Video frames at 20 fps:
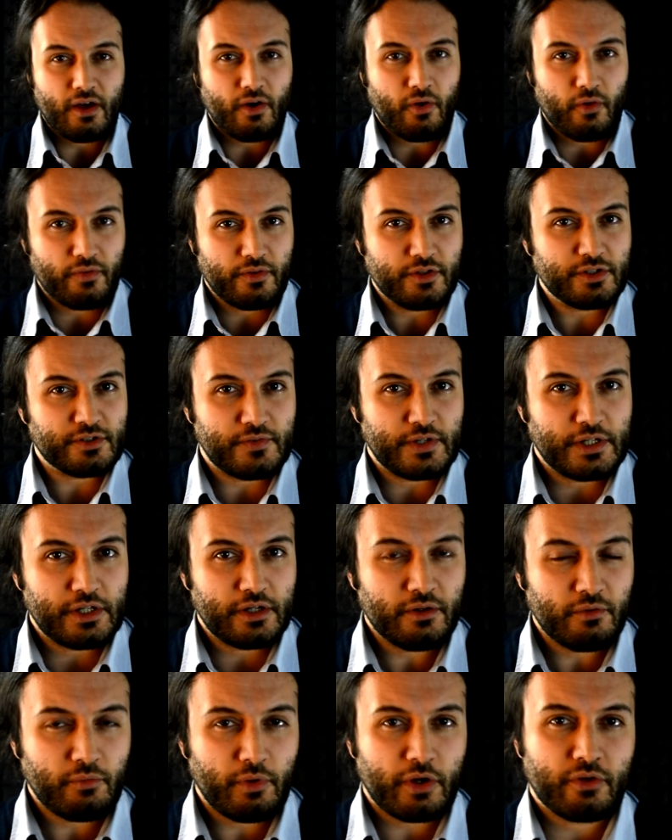On this
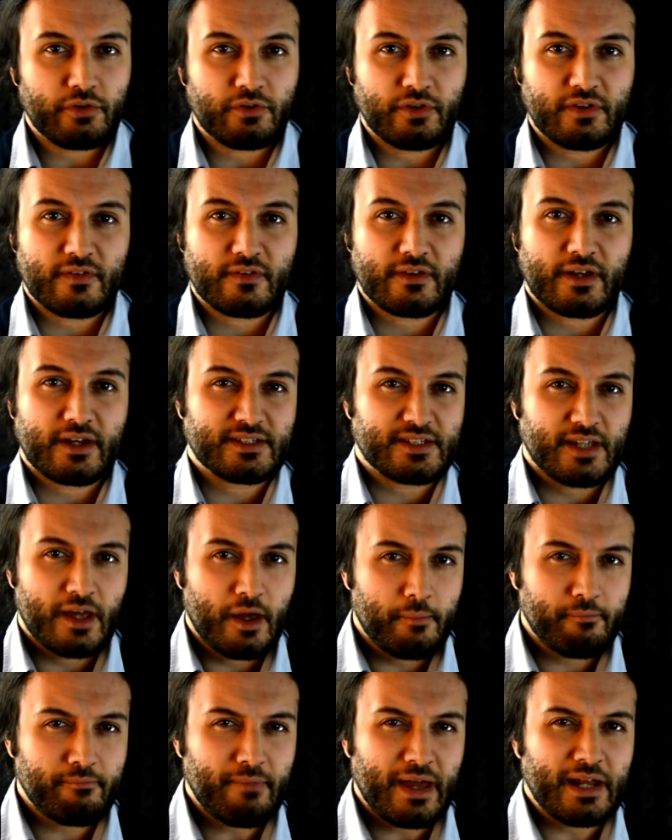video, we're going to discuss
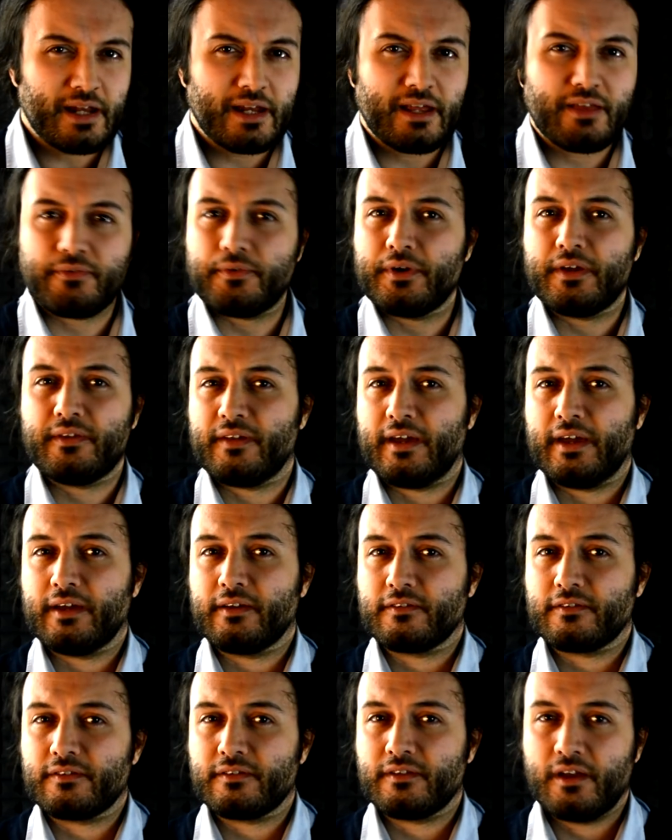mainly three
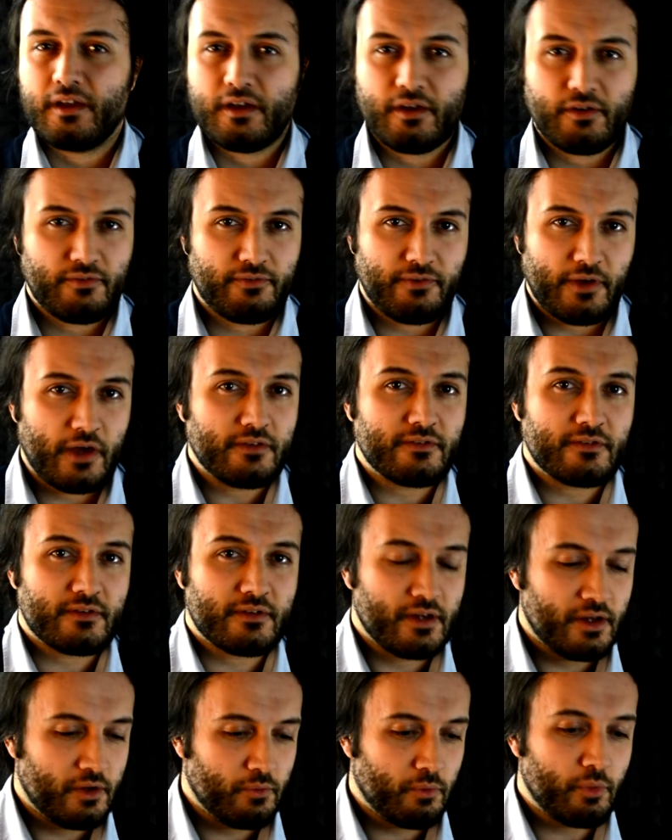things.
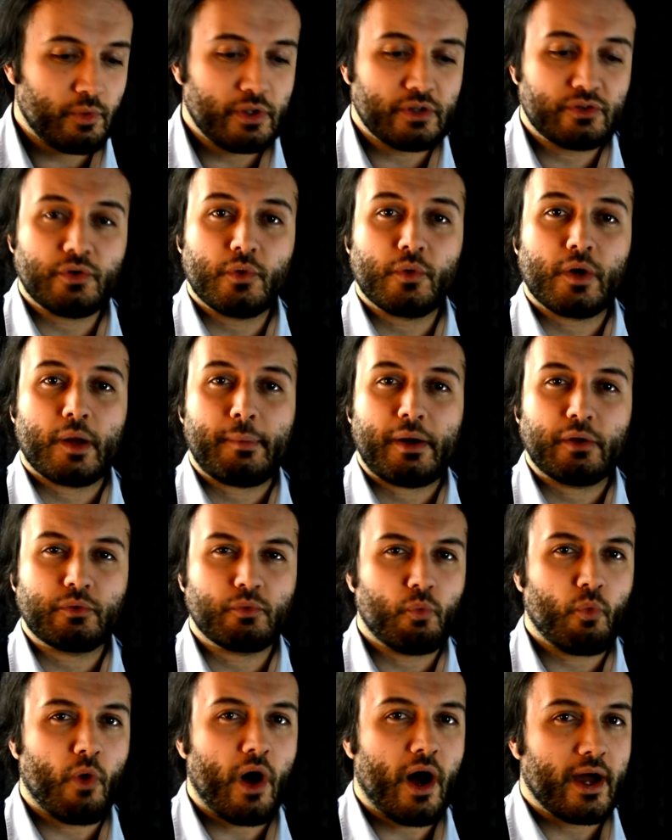First, we will talk about
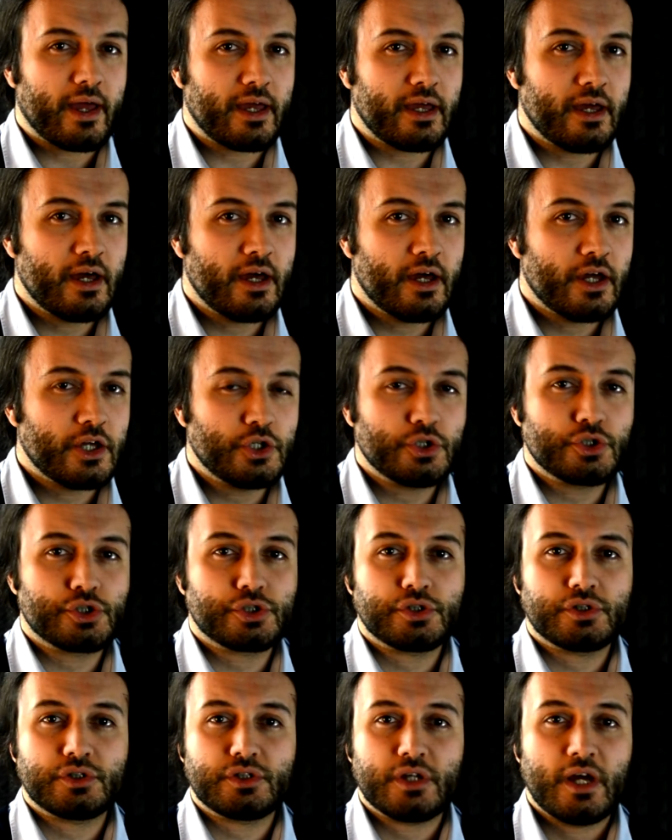why you
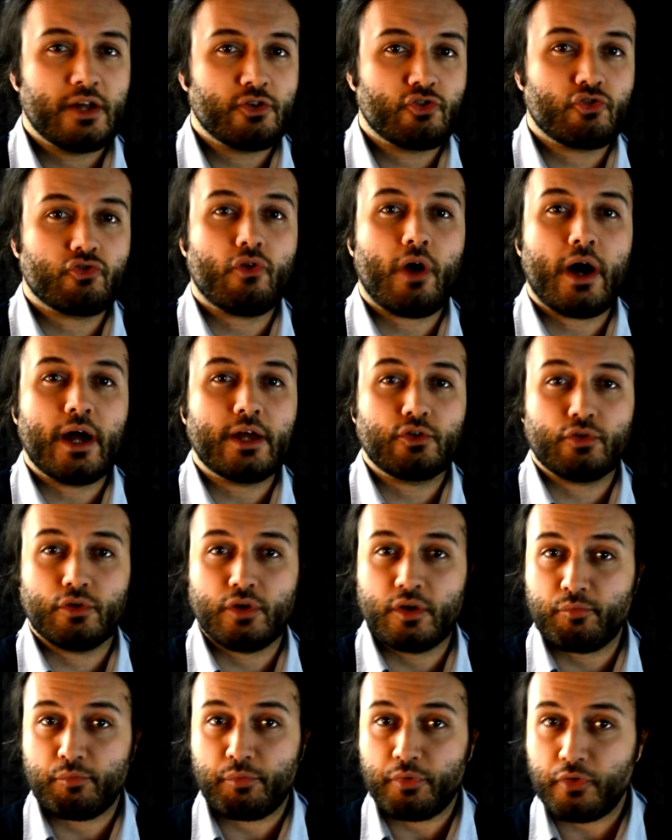should try to
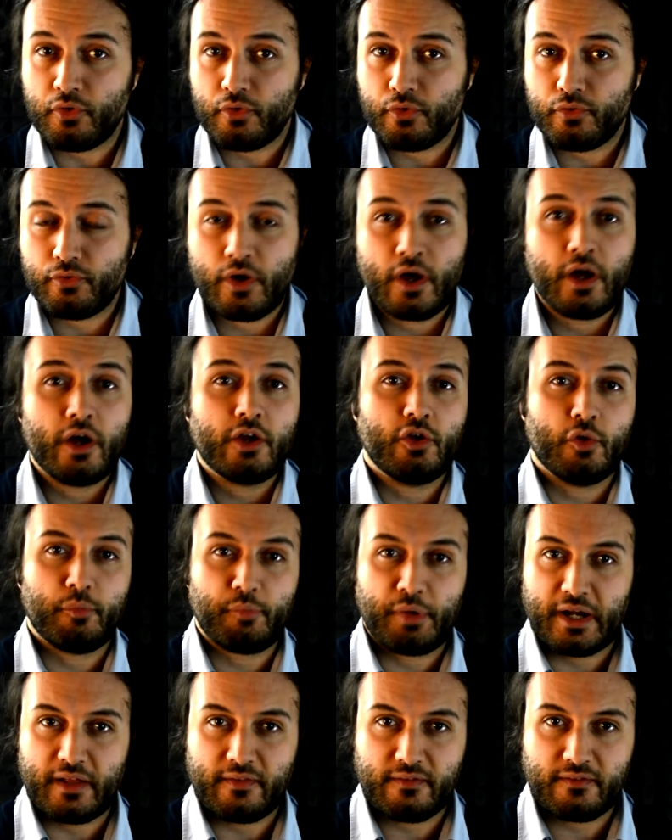improve your
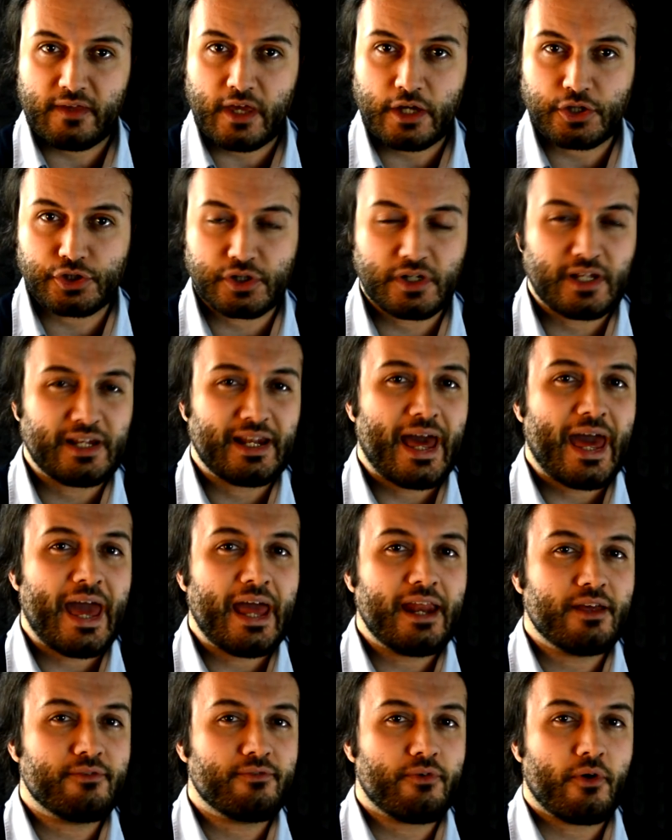pronunciation in
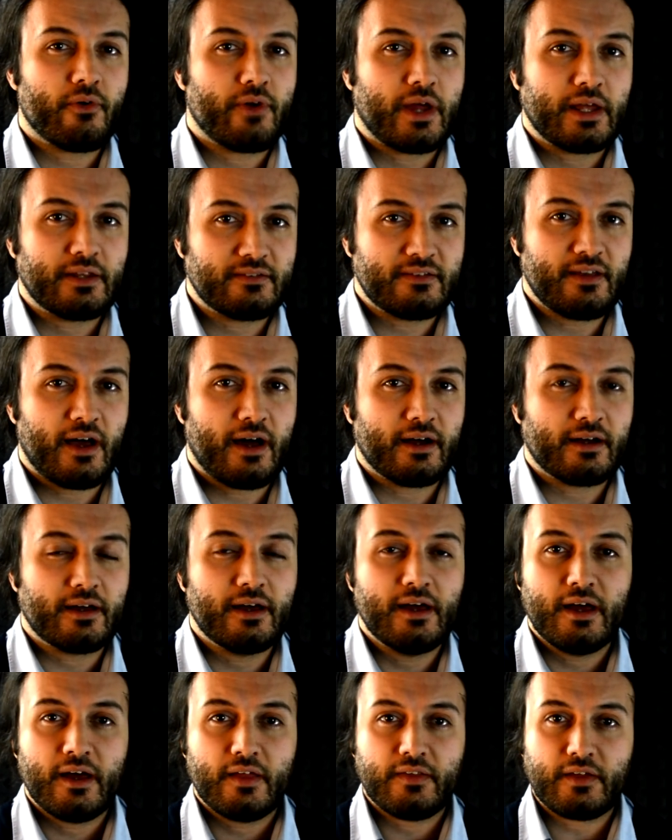any foreign tongue
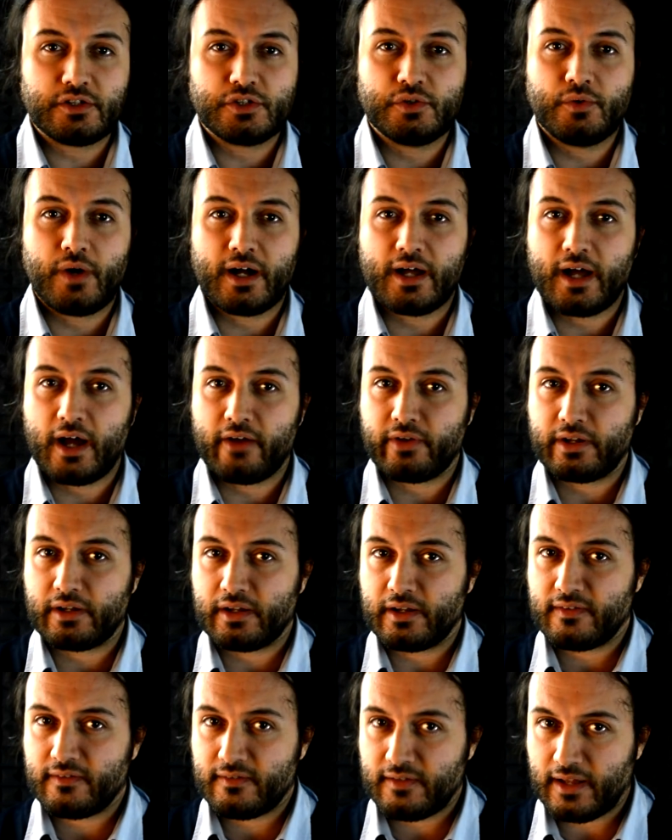that you are
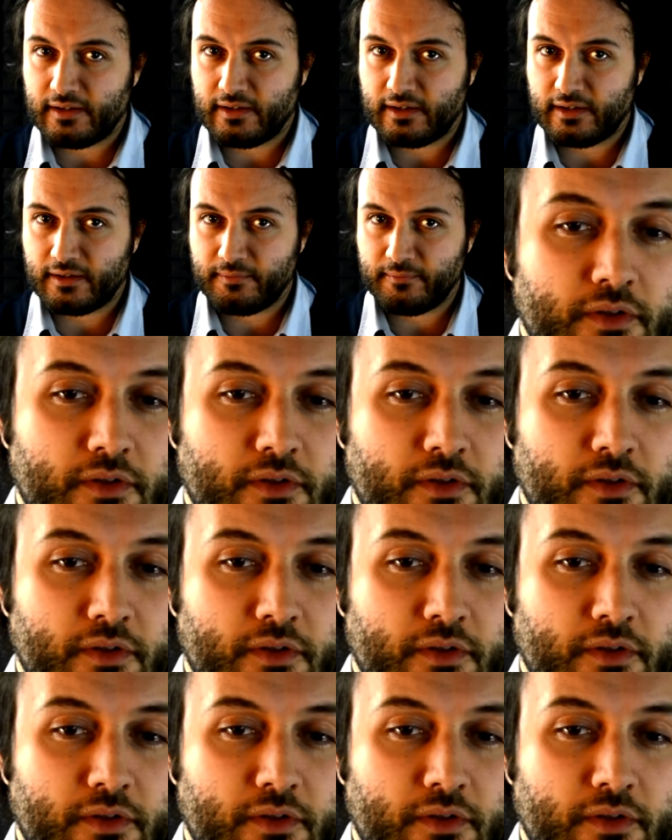currently studying.